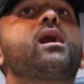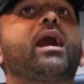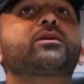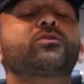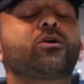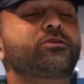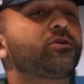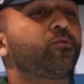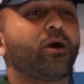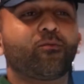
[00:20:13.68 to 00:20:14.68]
I don't know. You
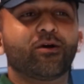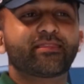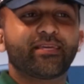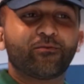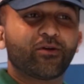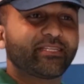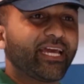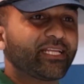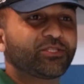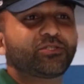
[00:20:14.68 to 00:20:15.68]
could want one thing one
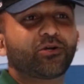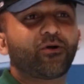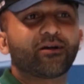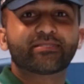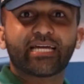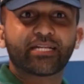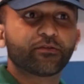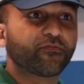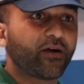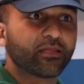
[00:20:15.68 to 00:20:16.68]
day, then you go outside and
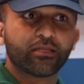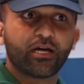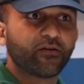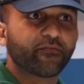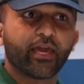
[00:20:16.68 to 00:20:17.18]
you fall in love,